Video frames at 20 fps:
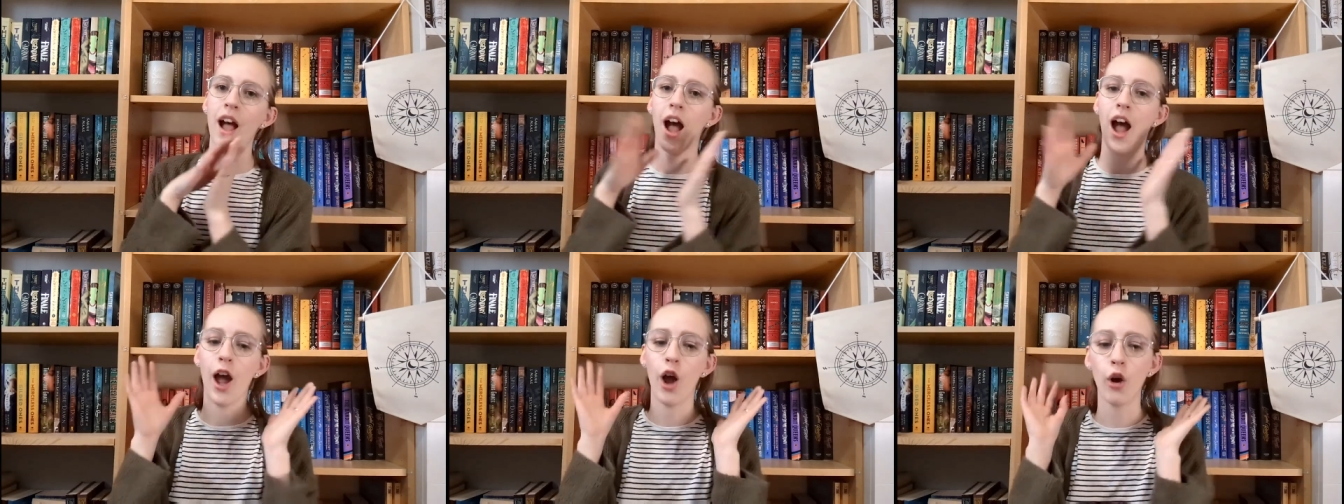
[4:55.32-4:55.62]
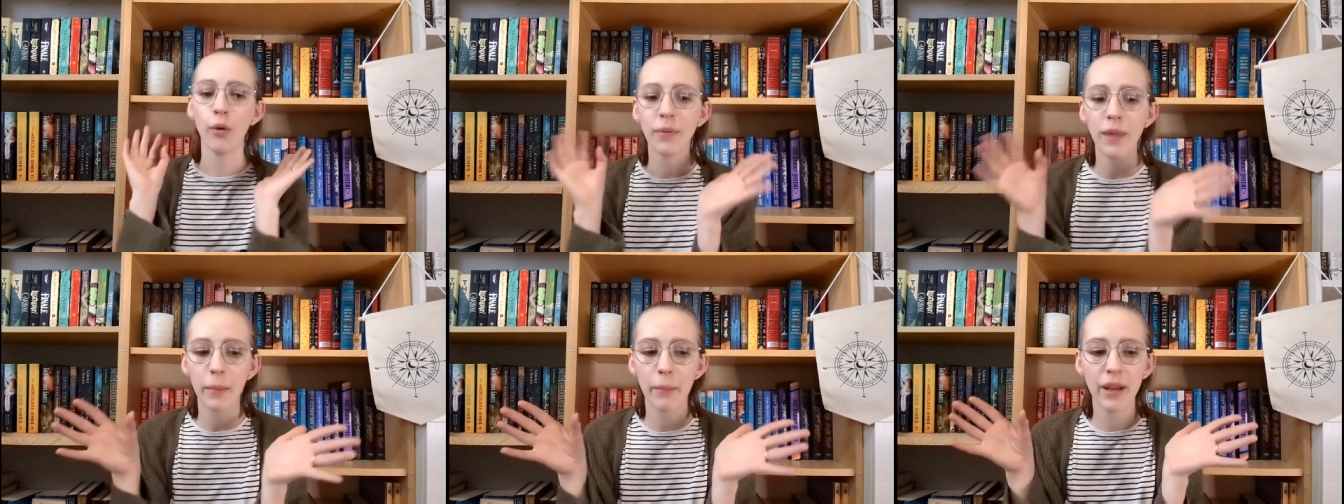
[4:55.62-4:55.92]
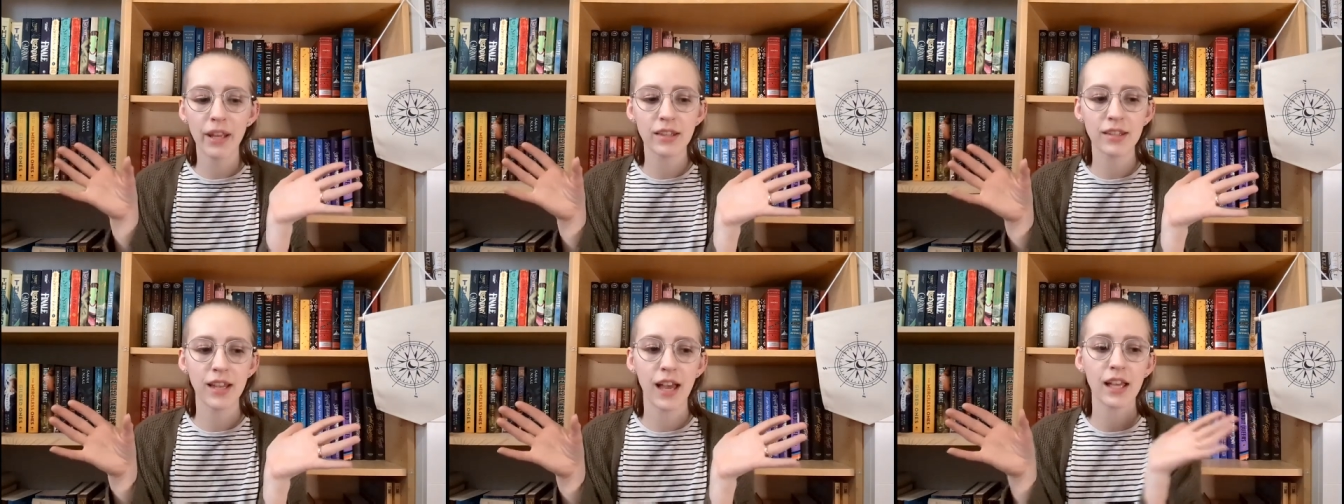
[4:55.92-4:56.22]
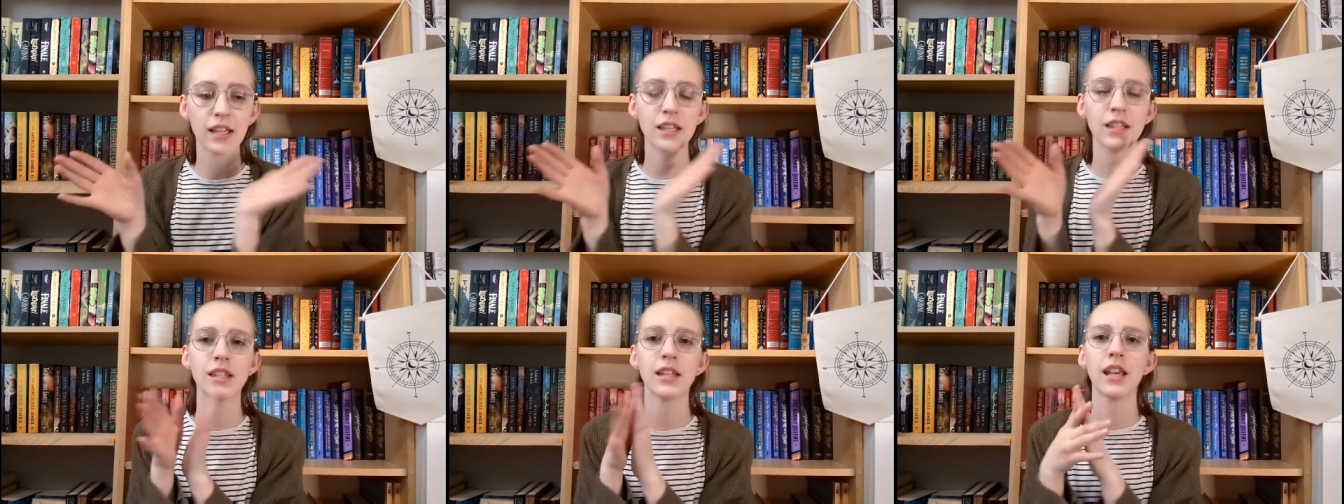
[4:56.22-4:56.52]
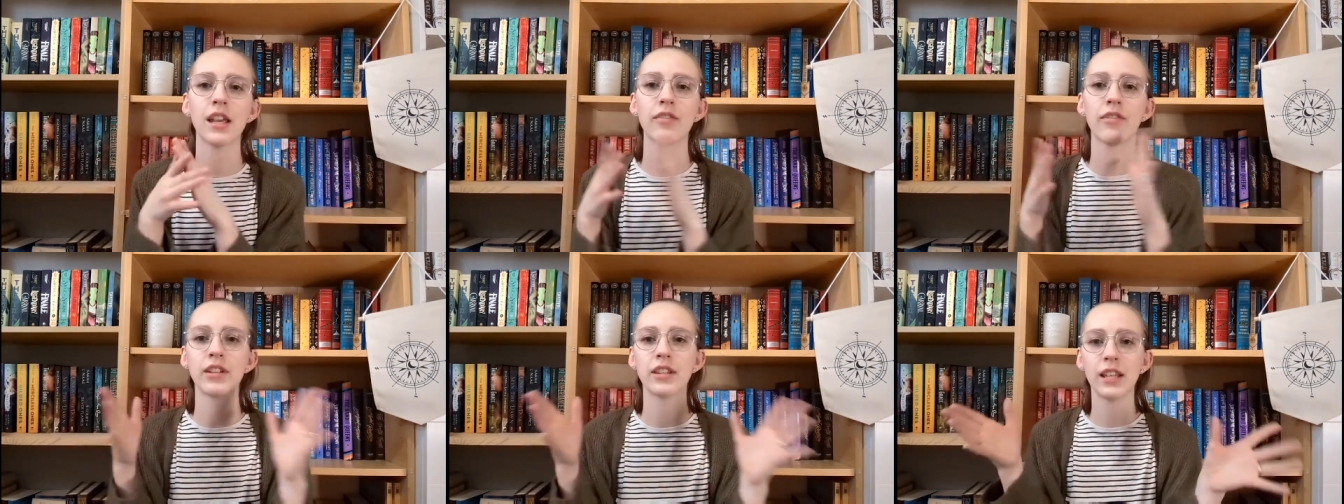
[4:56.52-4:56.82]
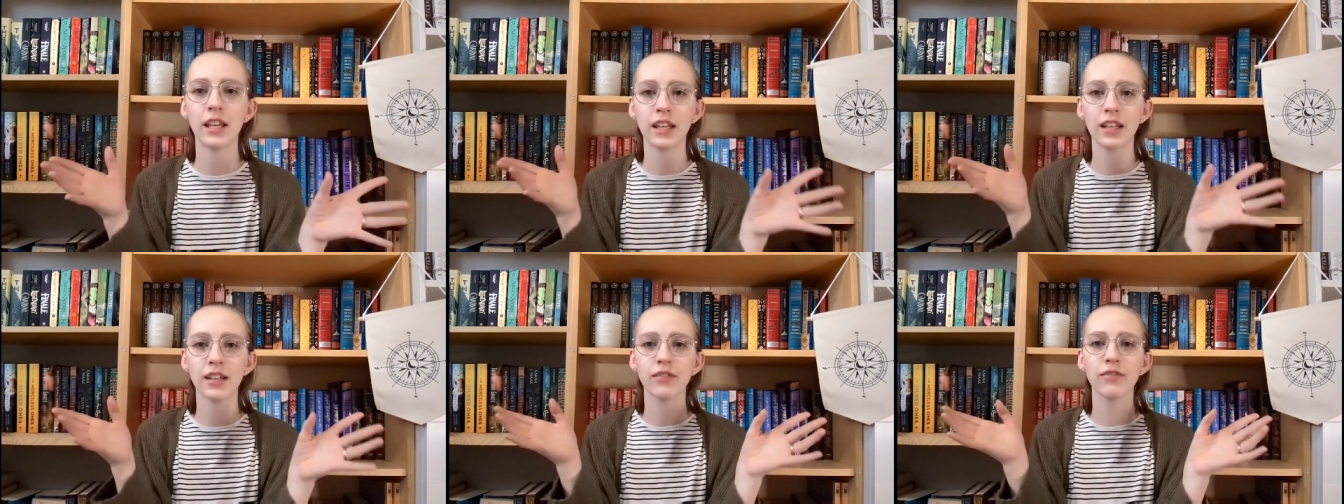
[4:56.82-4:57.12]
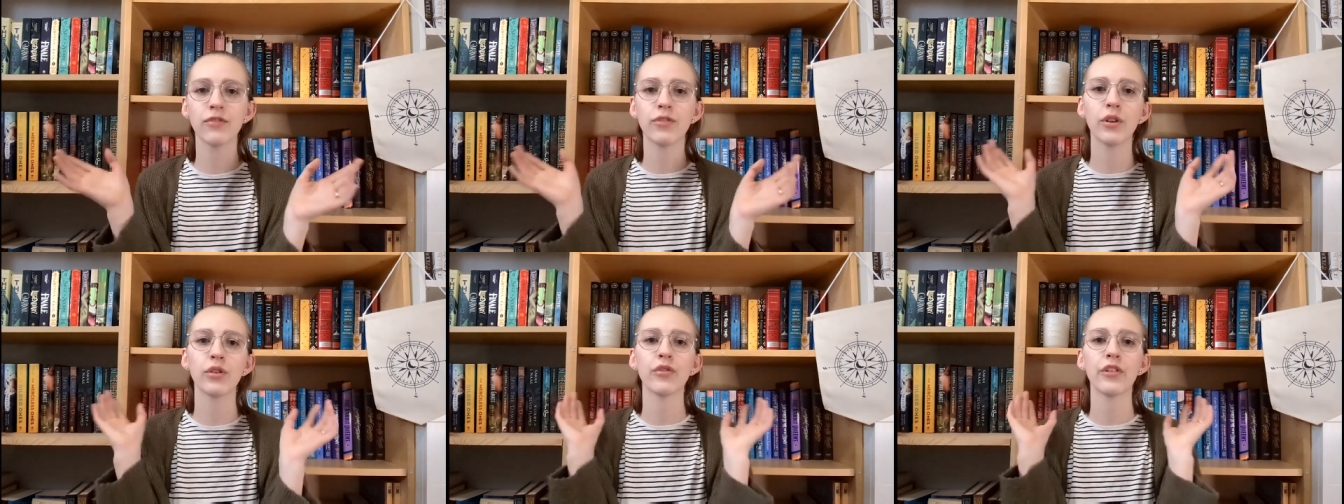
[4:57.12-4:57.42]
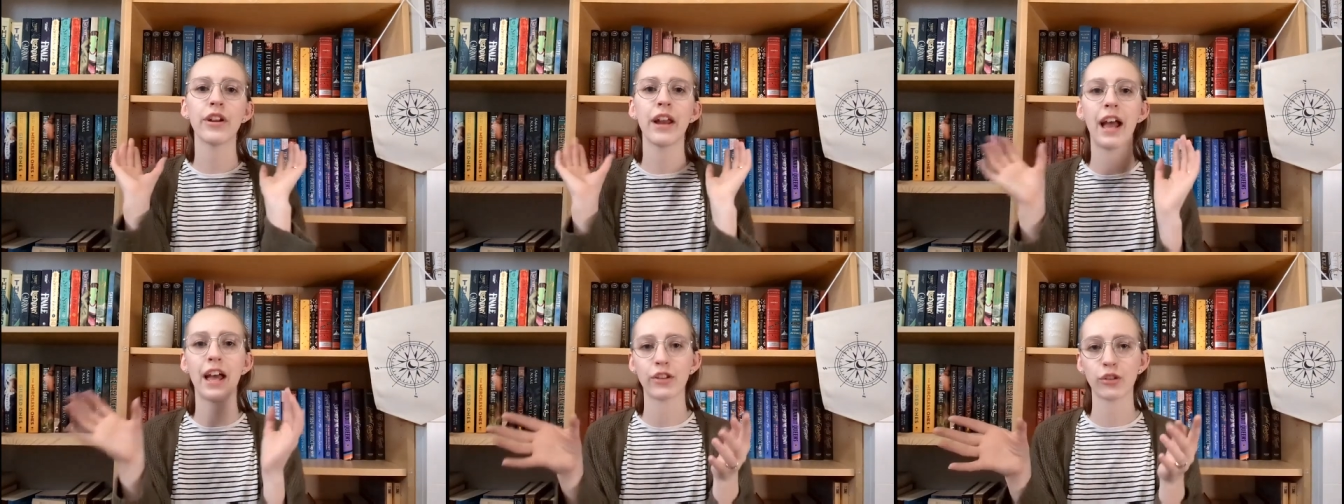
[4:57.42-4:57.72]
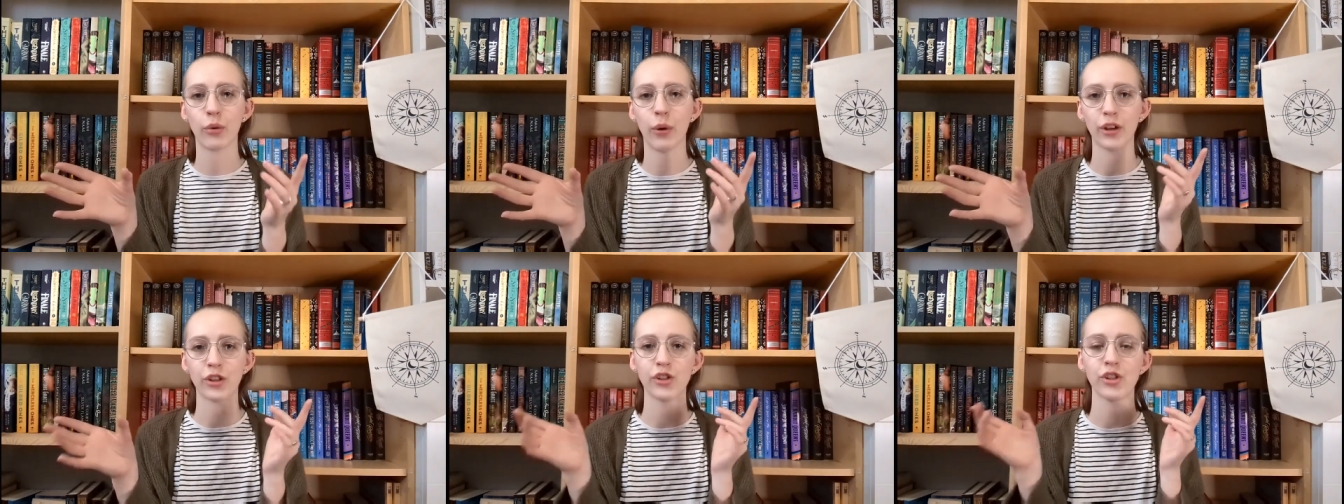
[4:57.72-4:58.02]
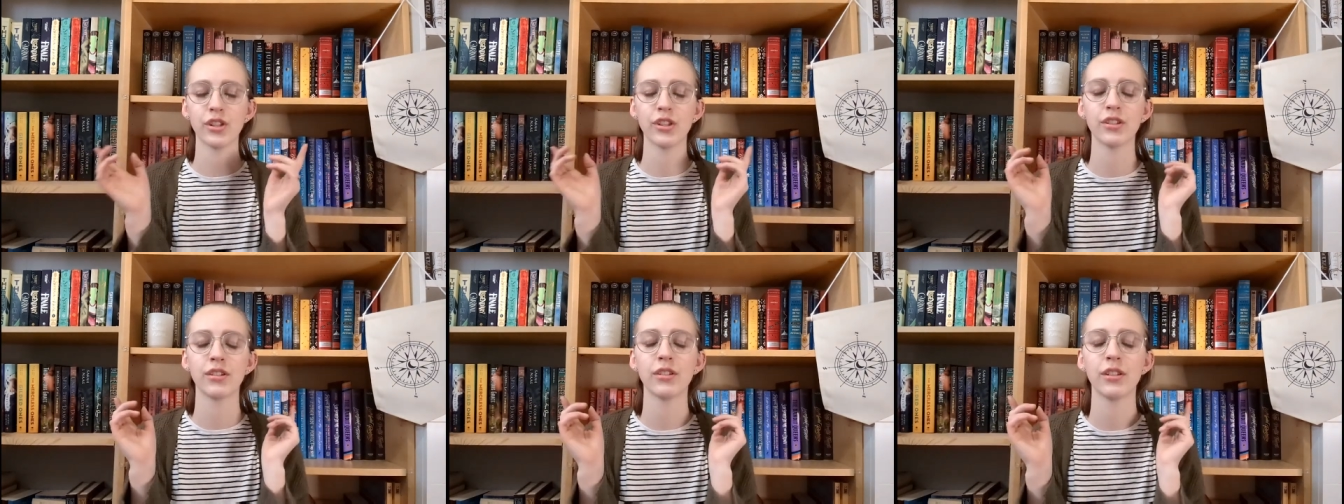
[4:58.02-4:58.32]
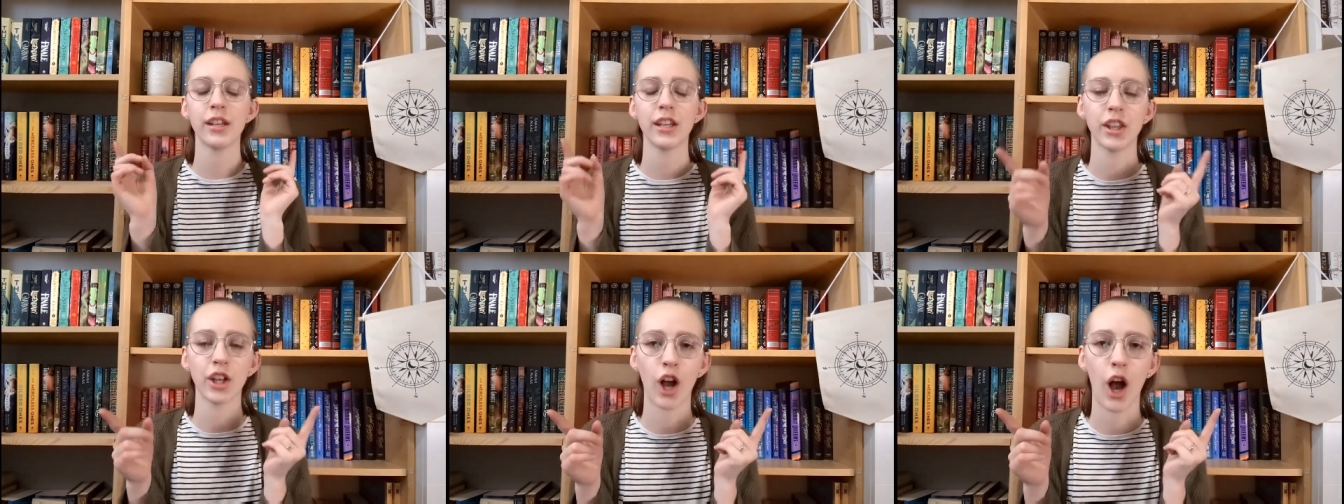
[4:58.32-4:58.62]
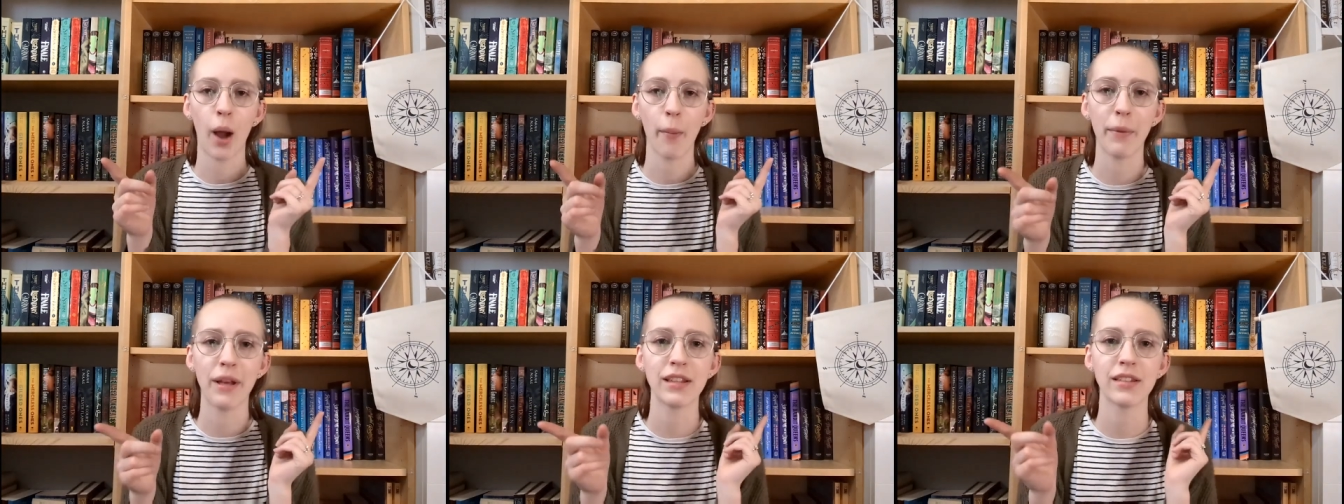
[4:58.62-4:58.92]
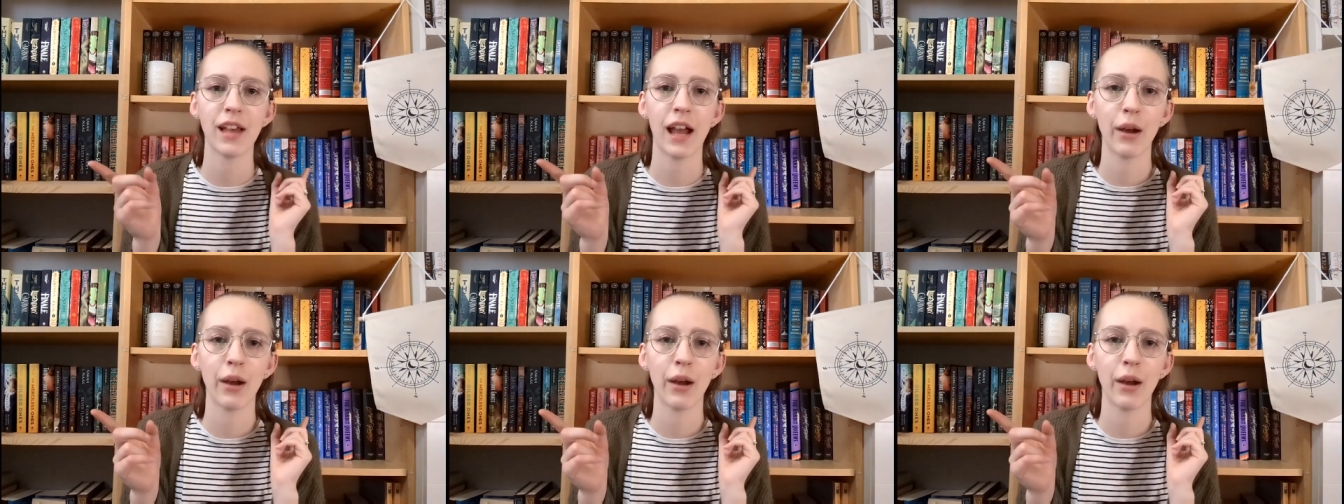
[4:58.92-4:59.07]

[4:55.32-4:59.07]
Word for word: I hope that made sense. If it didn't, feel free to ask questions in the comments.